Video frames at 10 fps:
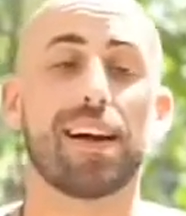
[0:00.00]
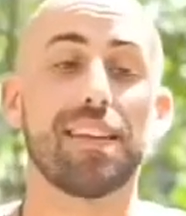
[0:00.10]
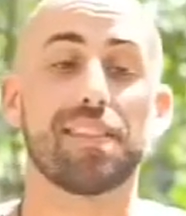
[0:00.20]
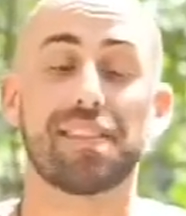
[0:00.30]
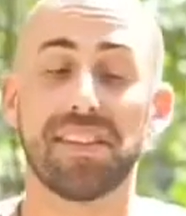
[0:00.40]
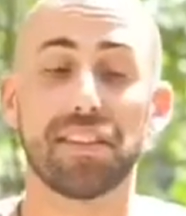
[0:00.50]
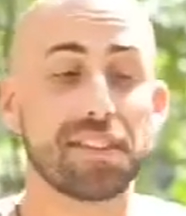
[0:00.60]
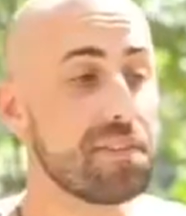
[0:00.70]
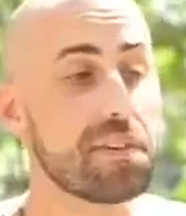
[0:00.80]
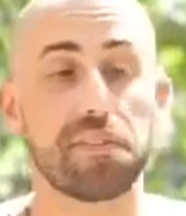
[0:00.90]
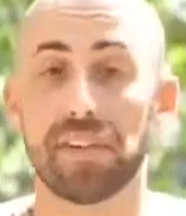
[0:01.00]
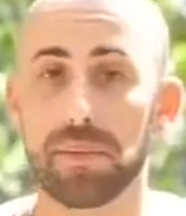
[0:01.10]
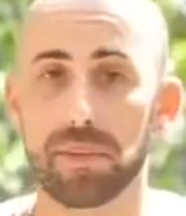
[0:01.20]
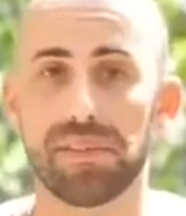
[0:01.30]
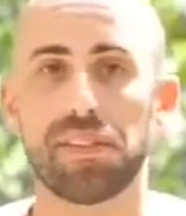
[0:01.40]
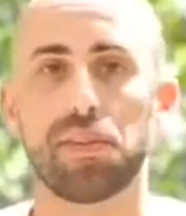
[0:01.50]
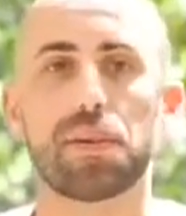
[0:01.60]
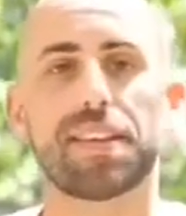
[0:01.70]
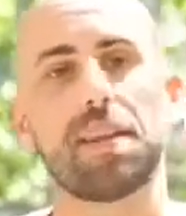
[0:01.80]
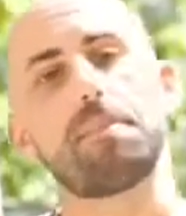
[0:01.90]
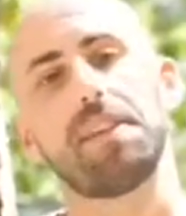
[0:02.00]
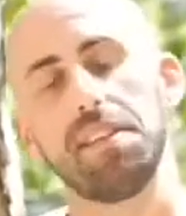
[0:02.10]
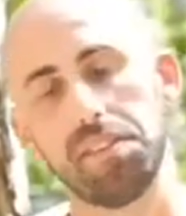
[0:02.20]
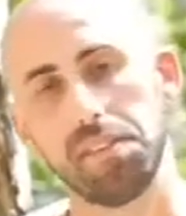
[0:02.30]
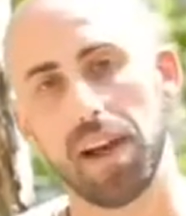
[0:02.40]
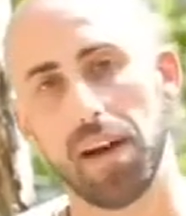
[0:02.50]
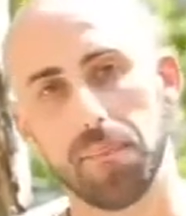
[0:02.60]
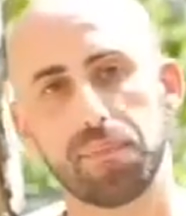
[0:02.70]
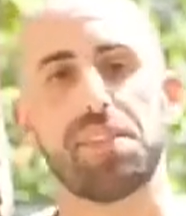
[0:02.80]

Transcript: It's a cenote very famous in the Yucatan Peninsula.